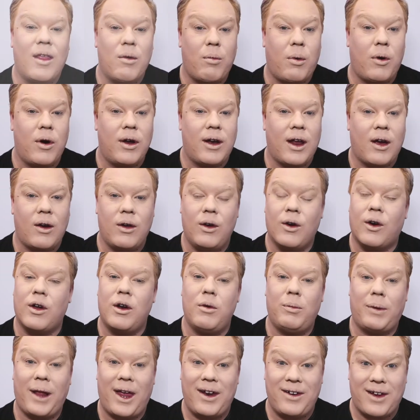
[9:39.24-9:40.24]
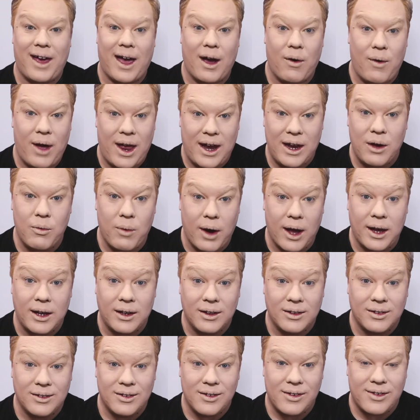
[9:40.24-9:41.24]
they pointed out, you're going to blend it out anyway,
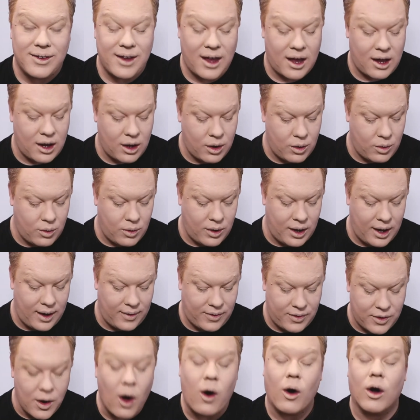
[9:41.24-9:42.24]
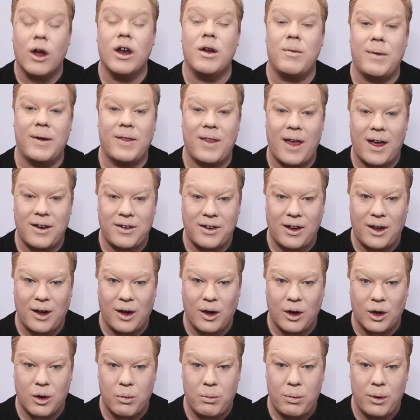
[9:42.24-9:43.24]
so it's not going to be that
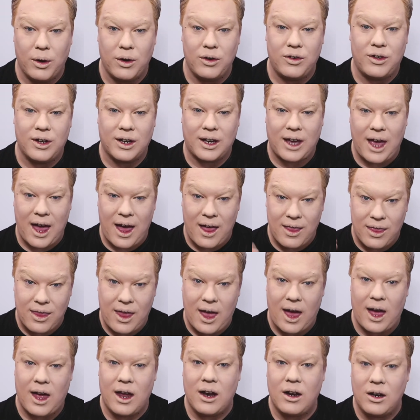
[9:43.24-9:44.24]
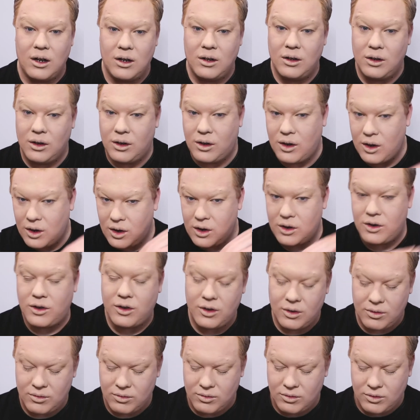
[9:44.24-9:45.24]
dark, but to get that good
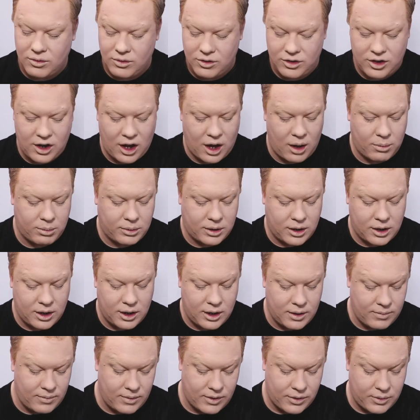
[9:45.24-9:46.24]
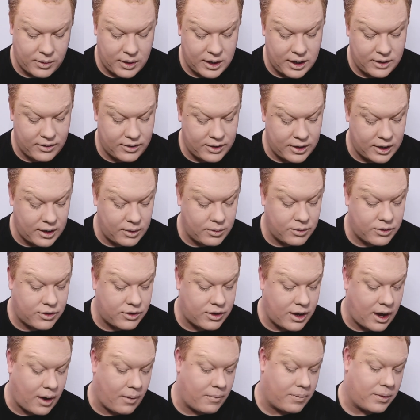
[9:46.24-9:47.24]
sharp cut, that's what you need to do.
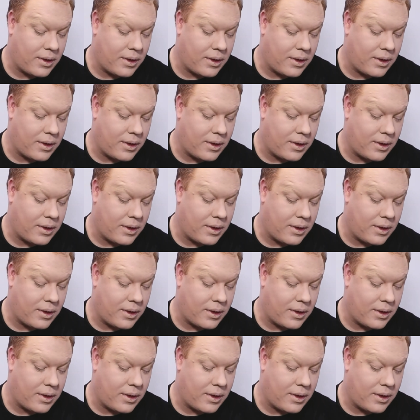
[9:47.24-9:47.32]
So